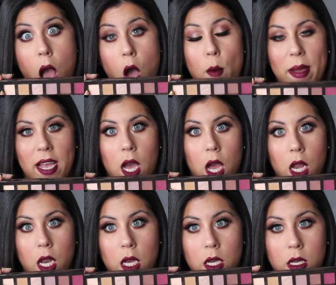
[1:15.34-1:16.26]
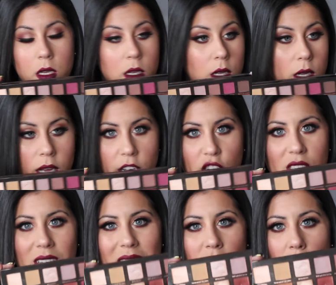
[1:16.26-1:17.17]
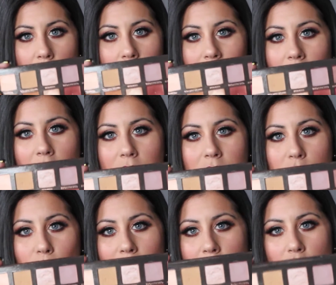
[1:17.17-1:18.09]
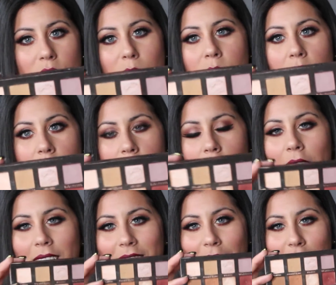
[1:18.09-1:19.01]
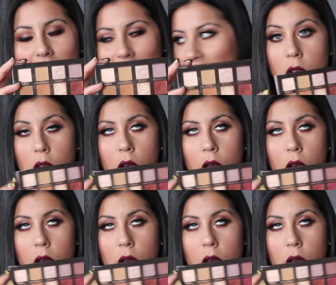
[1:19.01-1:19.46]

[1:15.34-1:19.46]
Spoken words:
Oh my god, it just has all the colors you ever dreamed of. I love it.